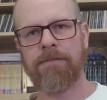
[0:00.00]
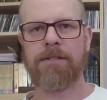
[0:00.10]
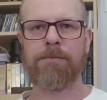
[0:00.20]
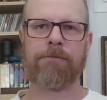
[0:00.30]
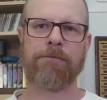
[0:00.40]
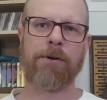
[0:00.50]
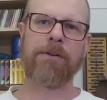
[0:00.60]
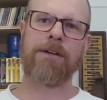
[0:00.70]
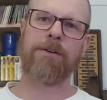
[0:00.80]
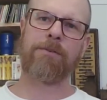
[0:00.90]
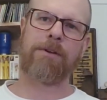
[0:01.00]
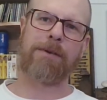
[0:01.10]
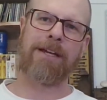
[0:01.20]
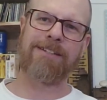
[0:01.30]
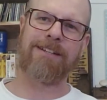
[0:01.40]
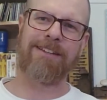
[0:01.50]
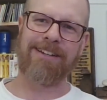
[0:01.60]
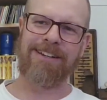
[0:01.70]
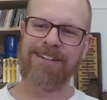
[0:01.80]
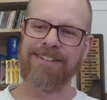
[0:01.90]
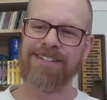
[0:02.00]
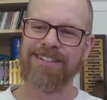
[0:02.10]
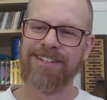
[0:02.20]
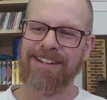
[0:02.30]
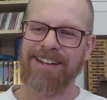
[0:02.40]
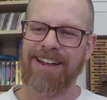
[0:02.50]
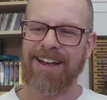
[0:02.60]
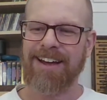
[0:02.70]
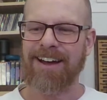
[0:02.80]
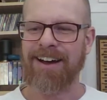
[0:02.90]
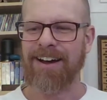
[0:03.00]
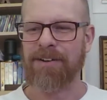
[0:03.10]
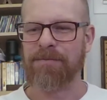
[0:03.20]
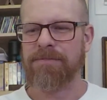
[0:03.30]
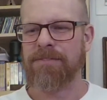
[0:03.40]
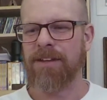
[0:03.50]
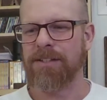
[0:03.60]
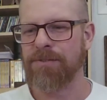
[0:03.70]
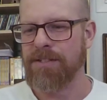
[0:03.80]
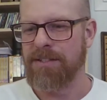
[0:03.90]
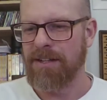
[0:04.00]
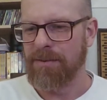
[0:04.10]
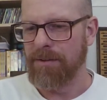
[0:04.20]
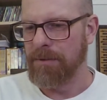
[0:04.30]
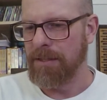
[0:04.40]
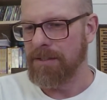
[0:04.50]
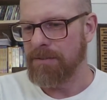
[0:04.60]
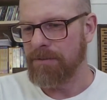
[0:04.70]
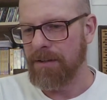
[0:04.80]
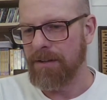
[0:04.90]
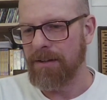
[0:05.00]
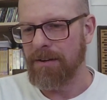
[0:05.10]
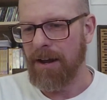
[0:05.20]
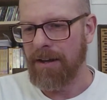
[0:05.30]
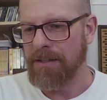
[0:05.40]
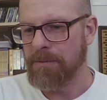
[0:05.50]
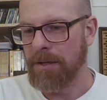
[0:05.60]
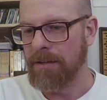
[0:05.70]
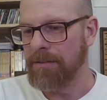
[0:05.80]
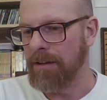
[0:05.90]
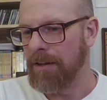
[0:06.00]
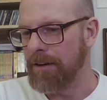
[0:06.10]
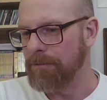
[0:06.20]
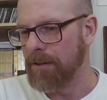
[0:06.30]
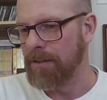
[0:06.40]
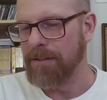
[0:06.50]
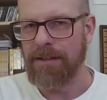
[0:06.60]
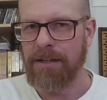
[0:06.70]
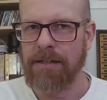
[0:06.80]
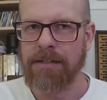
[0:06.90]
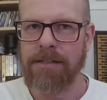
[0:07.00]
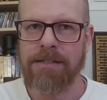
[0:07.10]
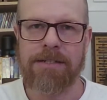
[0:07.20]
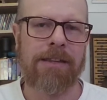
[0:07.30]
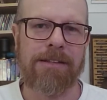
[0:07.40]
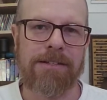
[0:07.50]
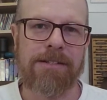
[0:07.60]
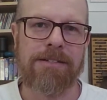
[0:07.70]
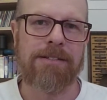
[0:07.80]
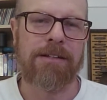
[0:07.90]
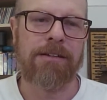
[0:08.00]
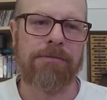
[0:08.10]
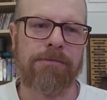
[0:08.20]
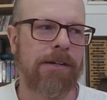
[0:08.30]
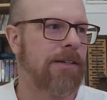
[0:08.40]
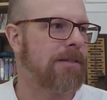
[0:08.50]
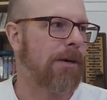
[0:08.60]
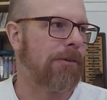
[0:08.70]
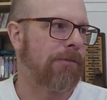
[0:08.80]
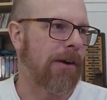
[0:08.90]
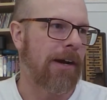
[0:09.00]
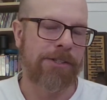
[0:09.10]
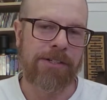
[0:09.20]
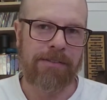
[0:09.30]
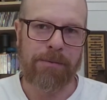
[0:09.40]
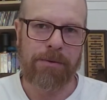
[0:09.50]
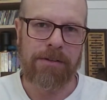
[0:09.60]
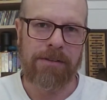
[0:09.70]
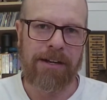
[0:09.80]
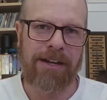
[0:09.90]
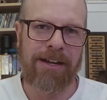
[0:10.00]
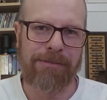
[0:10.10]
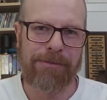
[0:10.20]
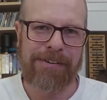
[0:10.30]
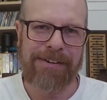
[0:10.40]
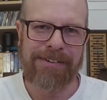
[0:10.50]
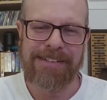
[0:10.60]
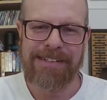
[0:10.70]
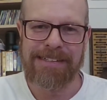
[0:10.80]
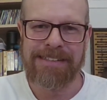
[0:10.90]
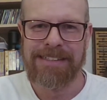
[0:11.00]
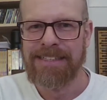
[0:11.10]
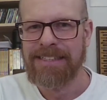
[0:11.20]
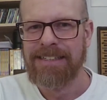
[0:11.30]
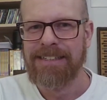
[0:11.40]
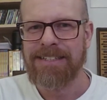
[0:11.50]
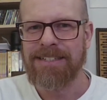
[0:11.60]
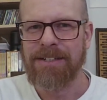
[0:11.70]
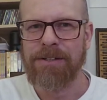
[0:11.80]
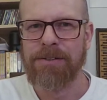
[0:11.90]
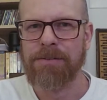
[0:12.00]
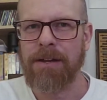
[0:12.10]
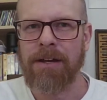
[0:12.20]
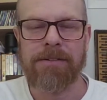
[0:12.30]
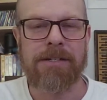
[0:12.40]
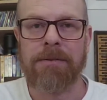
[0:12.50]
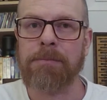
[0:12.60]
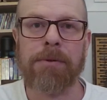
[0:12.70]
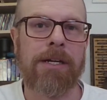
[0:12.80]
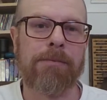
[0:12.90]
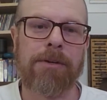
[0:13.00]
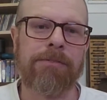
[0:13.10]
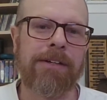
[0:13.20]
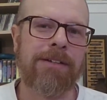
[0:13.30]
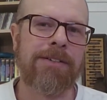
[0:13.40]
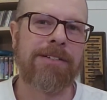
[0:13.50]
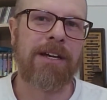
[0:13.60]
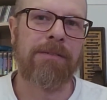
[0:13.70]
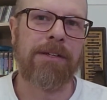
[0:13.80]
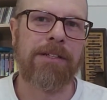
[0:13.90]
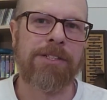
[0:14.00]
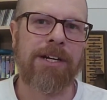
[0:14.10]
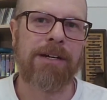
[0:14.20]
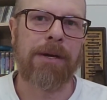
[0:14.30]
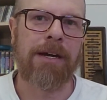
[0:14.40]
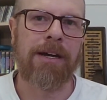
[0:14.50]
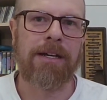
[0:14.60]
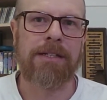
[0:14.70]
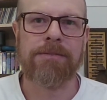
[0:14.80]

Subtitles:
this portfolio. We made it to the end. Thanks for sticking with me this far. It's been a lot of fun digging into this, and this is a very small fraction of the work that I have around here. So there's going to be plenty more videos coming. Check back.